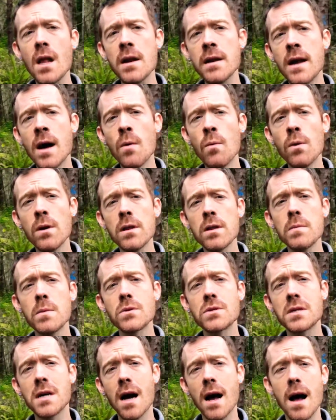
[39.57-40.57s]
Now, one of the
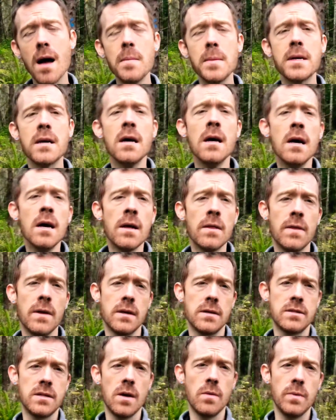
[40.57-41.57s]
most common
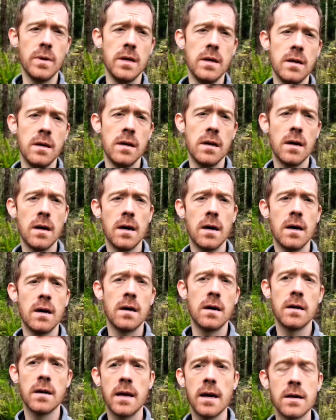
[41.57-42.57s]
things that we
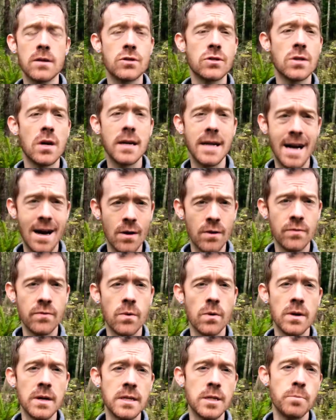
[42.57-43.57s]
get sought out
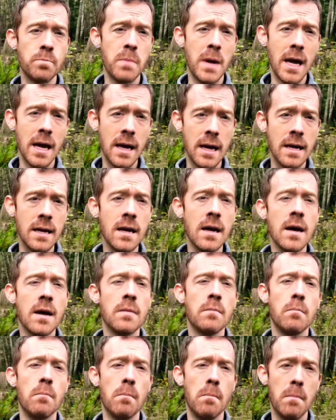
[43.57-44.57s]
for is pain
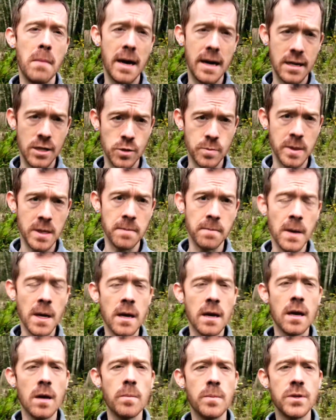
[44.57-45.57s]
management.
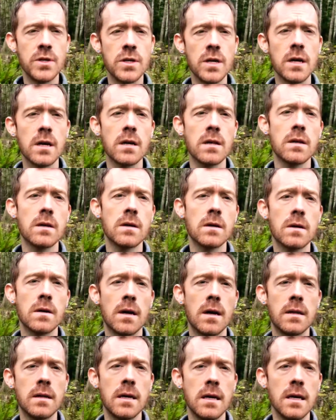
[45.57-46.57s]
In particular,
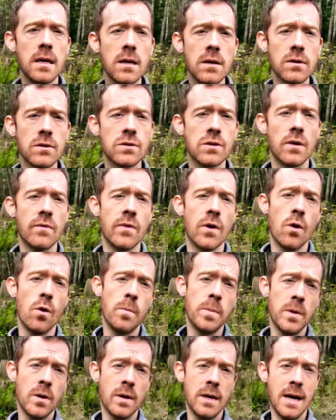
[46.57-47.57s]
on the heels of the
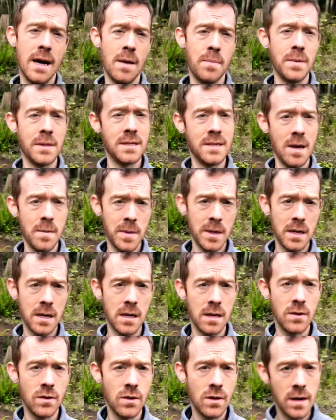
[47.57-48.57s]
opioid epidemic
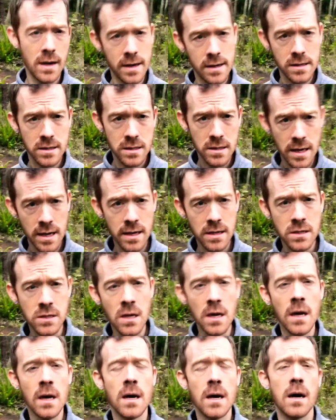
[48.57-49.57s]
in the United States,
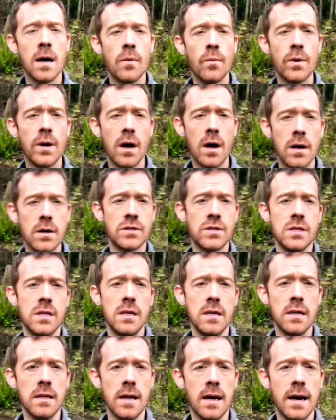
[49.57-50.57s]
we are
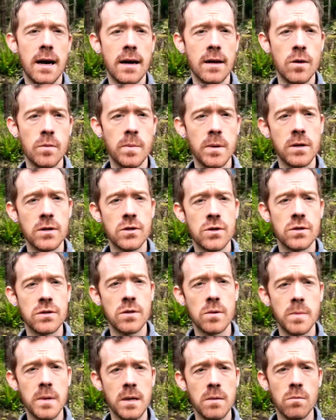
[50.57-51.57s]
seeing that
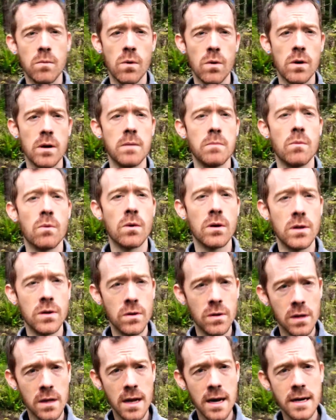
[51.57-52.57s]
acupuncturists are being more and more
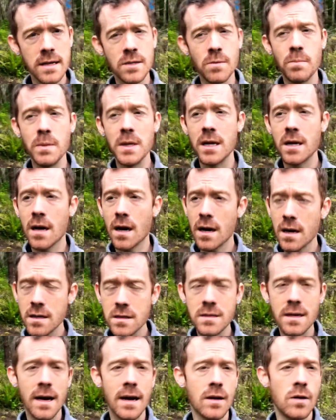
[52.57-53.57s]
utilized
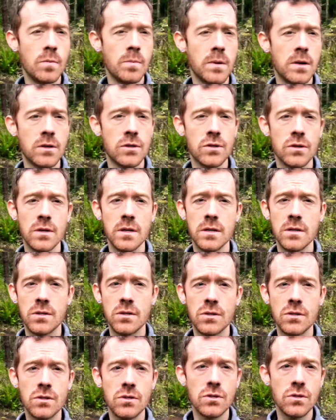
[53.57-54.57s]
because acupuncture is
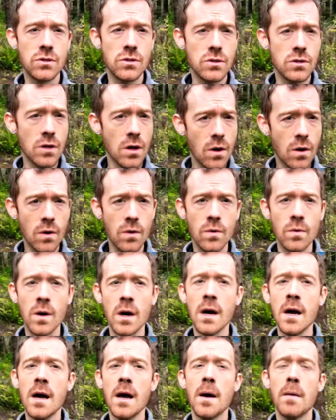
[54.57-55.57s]
so
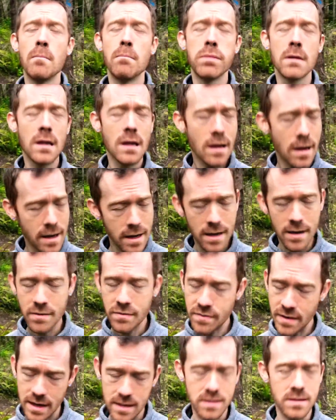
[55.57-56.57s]
bloody
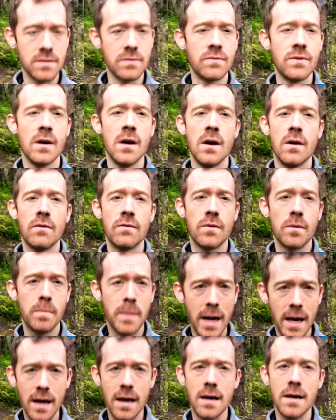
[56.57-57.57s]
effective for
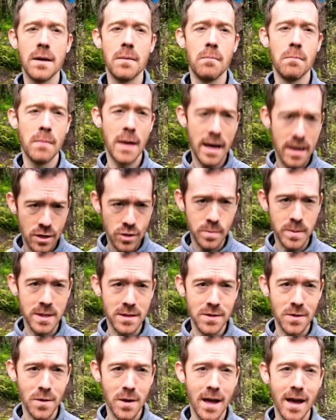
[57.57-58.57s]
pain
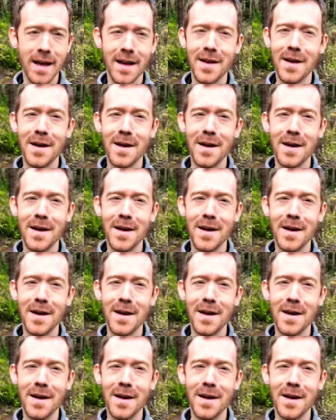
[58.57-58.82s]
management, okay?